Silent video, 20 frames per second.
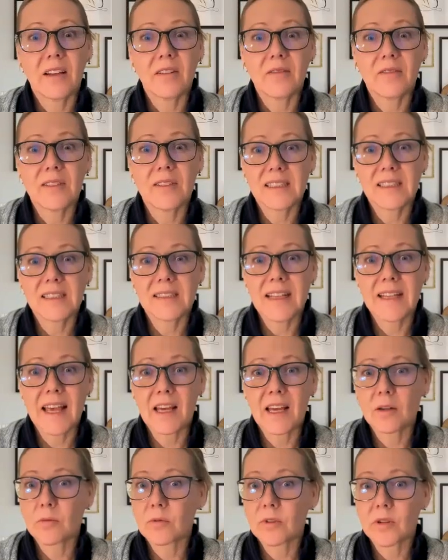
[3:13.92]
6
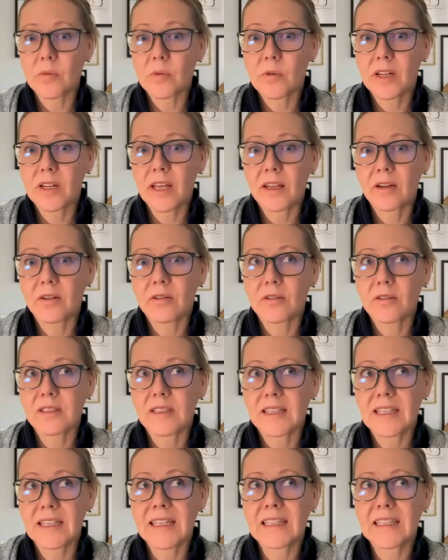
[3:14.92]
animal communicators
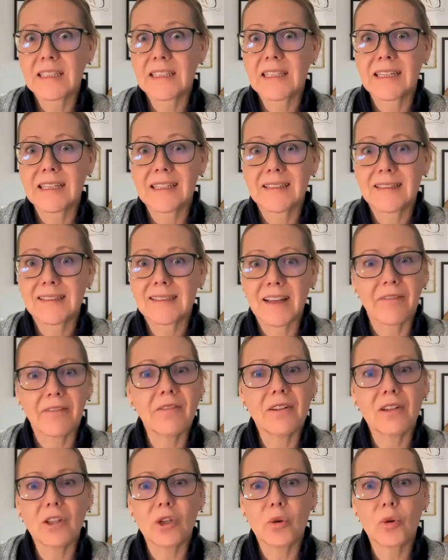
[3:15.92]
in a
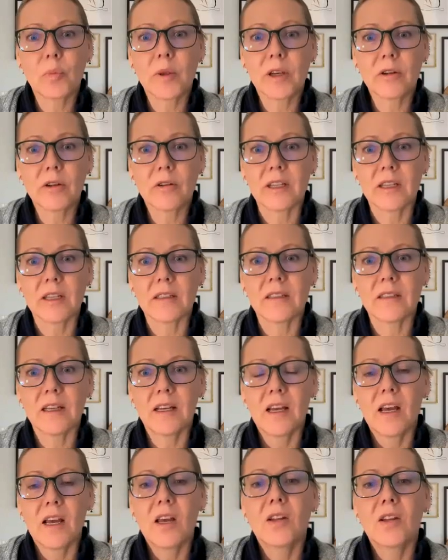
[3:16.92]
7-year period
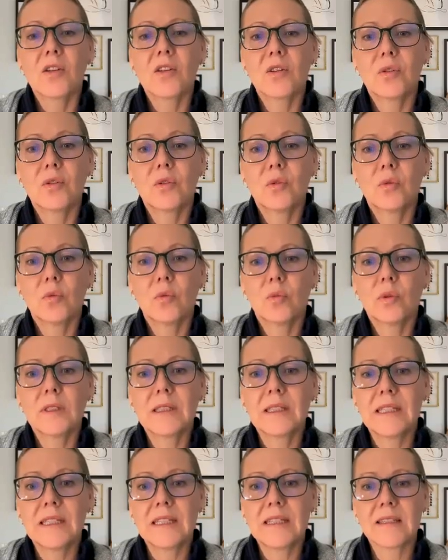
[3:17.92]
to
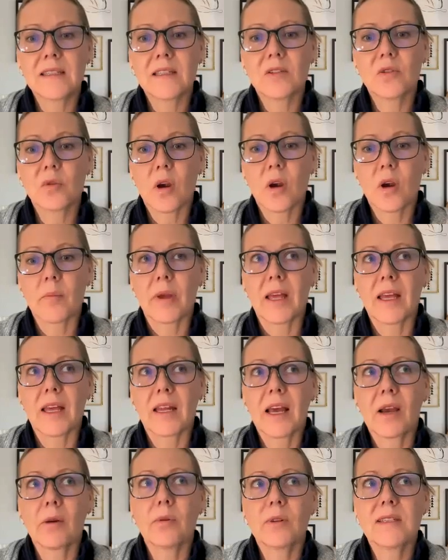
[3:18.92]
release the trauma.
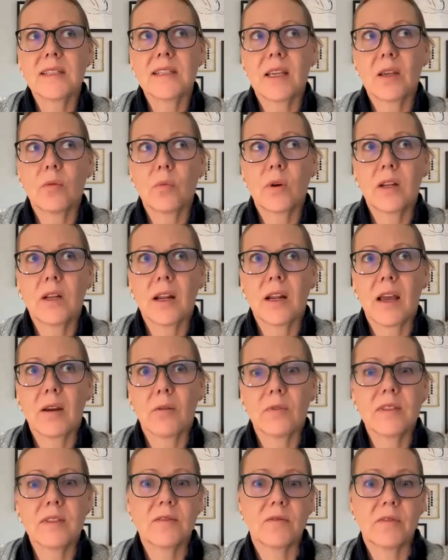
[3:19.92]
And I would say when I
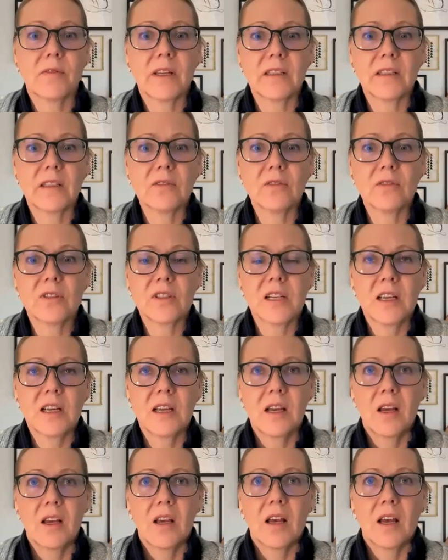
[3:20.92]
was finished,
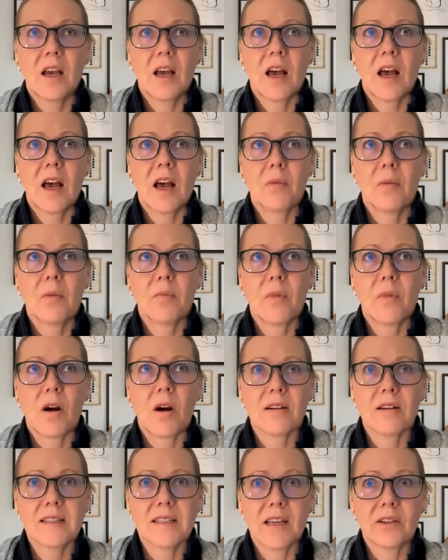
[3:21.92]

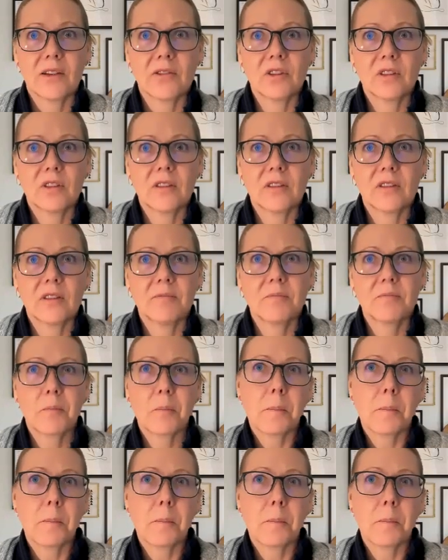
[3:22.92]
our session,